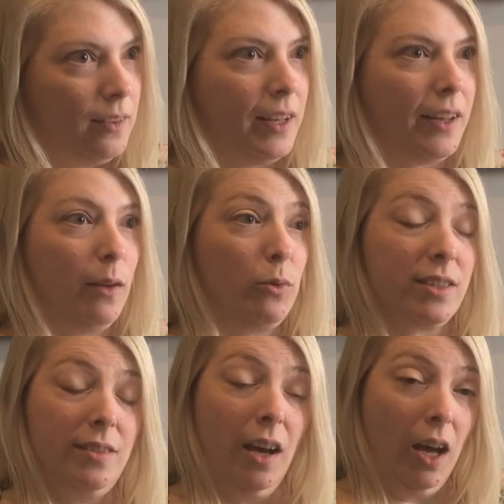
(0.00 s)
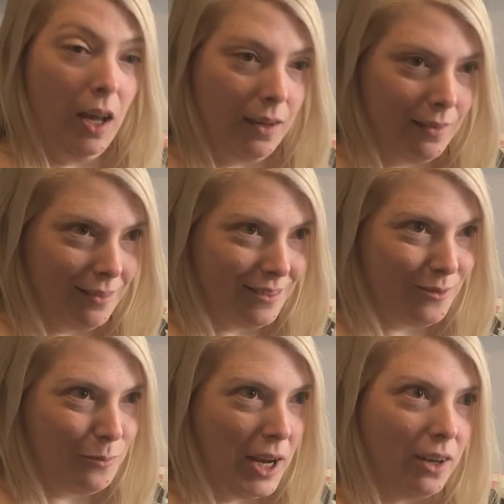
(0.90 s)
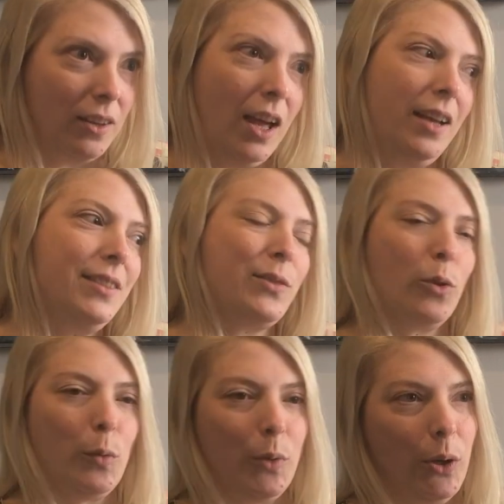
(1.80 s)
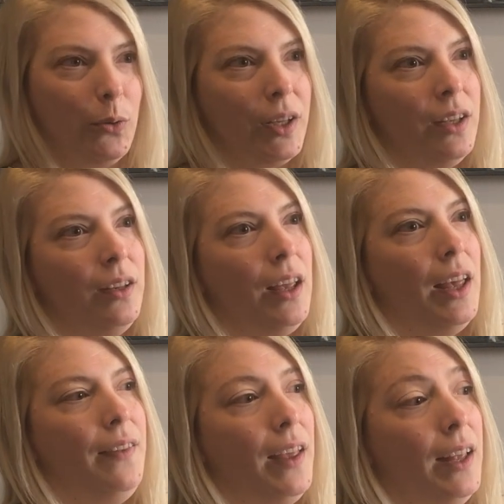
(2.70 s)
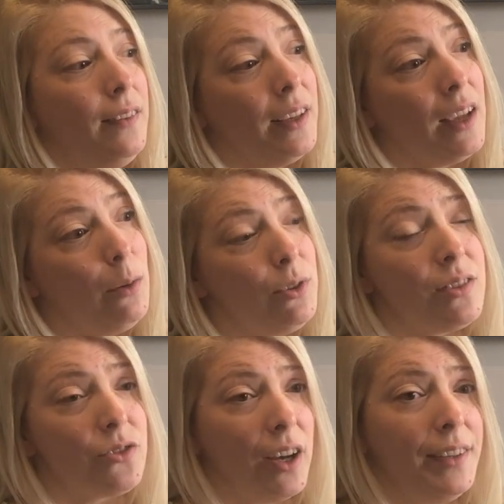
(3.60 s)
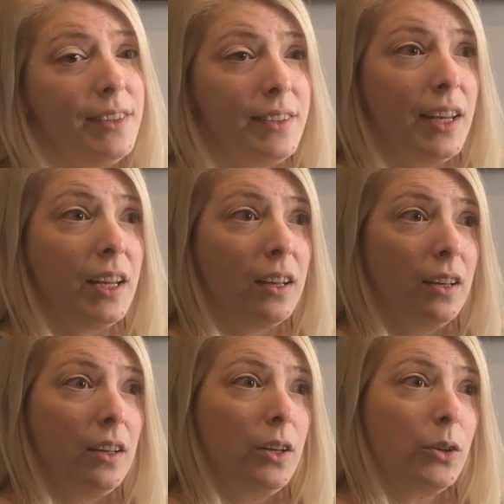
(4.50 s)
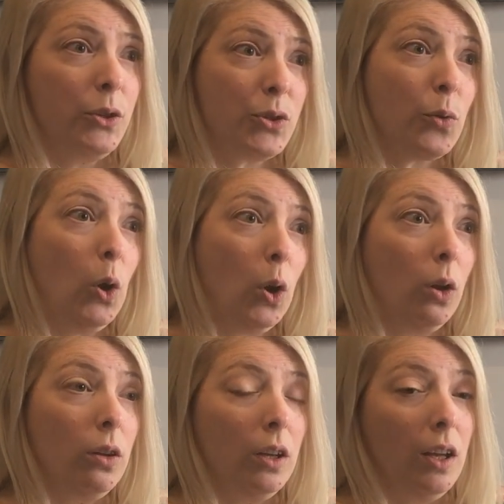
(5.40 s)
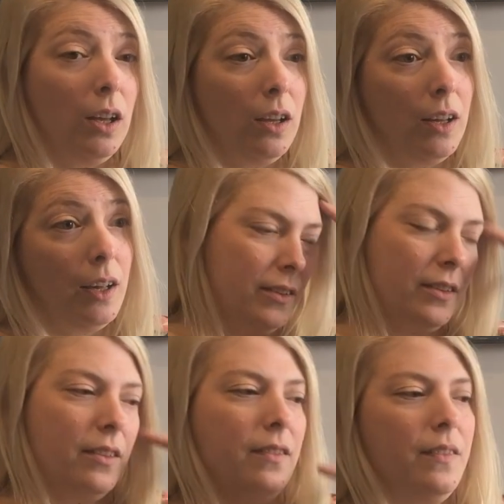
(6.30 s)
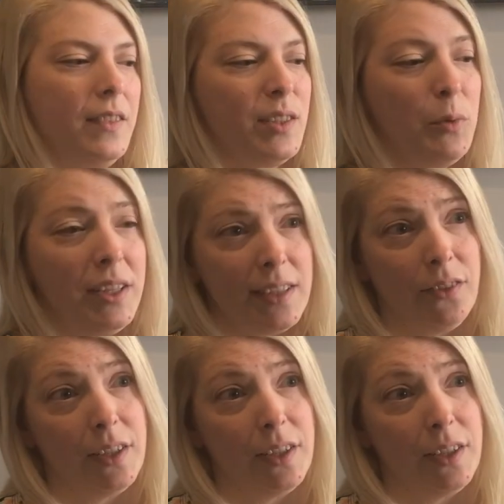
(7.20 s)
like I was not paralyzed or broken, and like I was trying to take control. This might sound